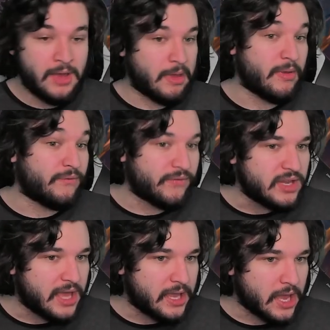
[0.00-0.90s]
maybe
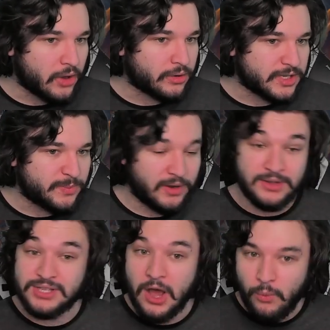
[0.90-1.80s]
50K character
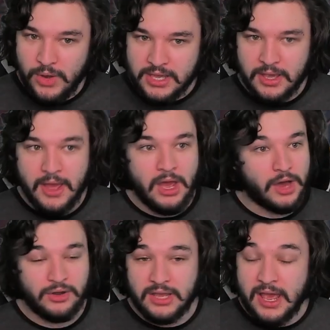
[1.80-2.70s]
experience a week,
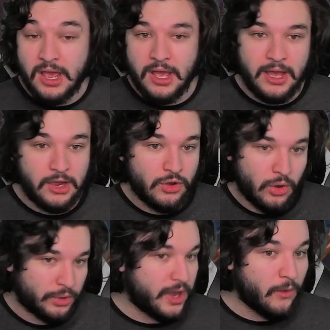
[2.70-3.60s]
100K uh,
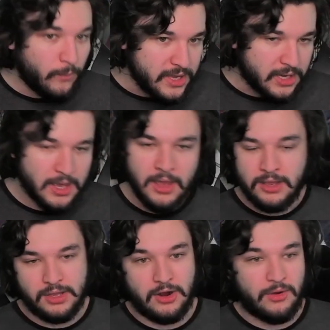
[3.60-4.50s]
gold a week,
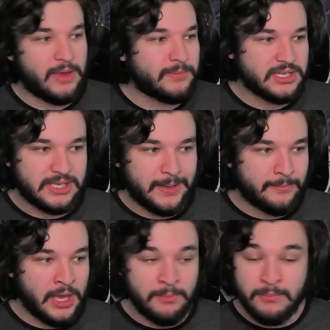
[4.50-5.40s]
you know, maybe
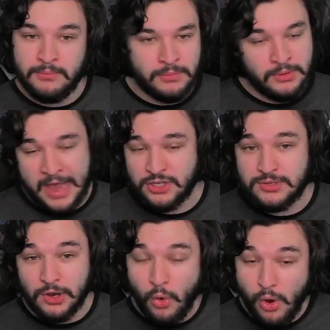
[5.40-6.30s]
some mm,
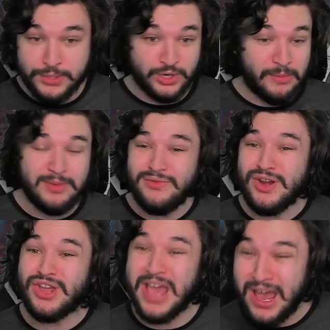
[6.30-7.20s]
extra coins or maybe
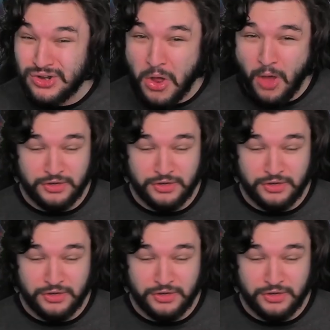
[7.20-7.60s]
even Gandalf